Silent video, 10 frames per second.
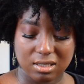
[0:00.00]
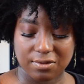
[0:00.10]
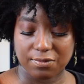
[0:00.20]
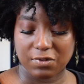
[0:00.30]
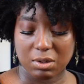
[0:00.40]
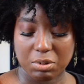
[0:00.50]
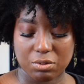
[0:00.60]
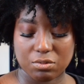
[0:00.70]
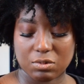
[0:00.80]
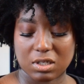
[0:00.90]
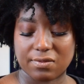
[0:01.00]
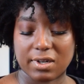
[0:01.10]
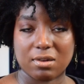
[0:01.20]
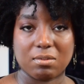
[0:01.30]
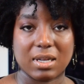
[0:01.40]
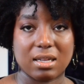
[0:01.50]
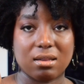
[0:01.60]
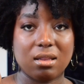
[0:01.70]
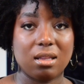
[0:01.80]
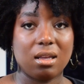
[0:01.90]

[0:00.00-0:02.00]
It's very potent. Works very well.